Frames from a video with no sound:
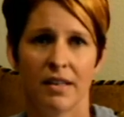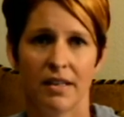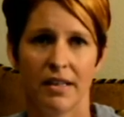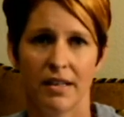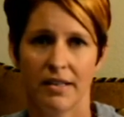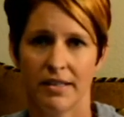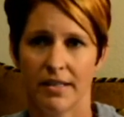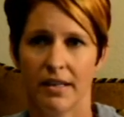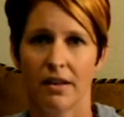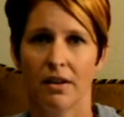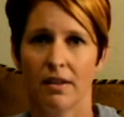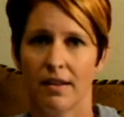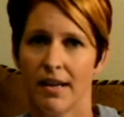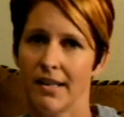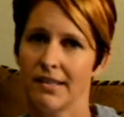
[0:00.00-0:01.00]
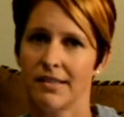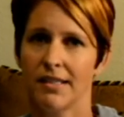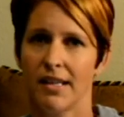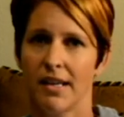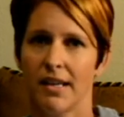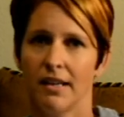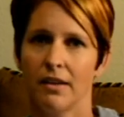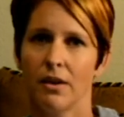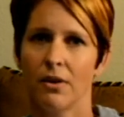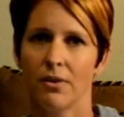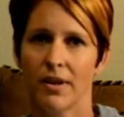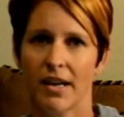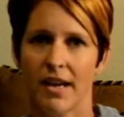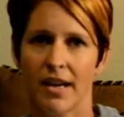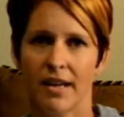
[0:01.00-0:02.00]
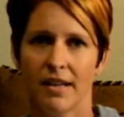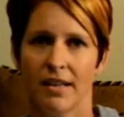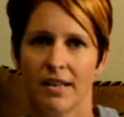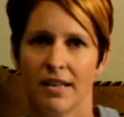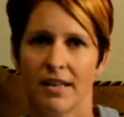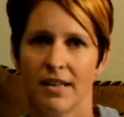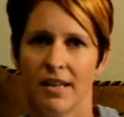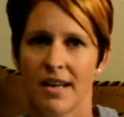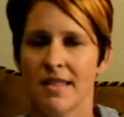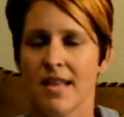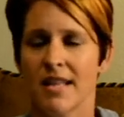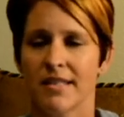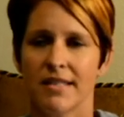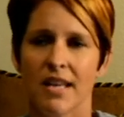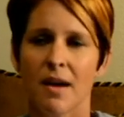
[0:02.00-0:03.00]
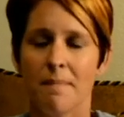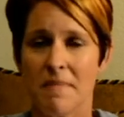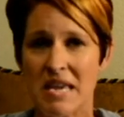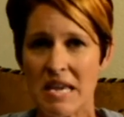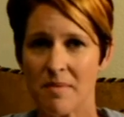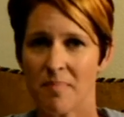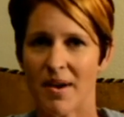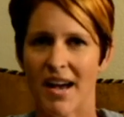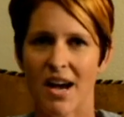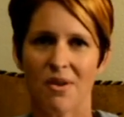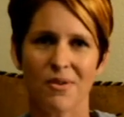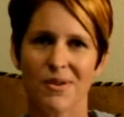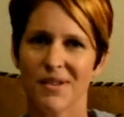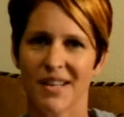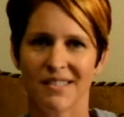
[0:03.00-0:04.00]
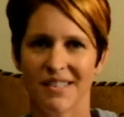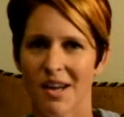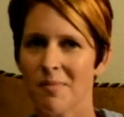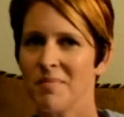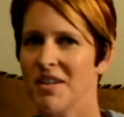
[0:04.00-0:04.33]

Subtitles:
until I say, okay. That's not me in power, that's not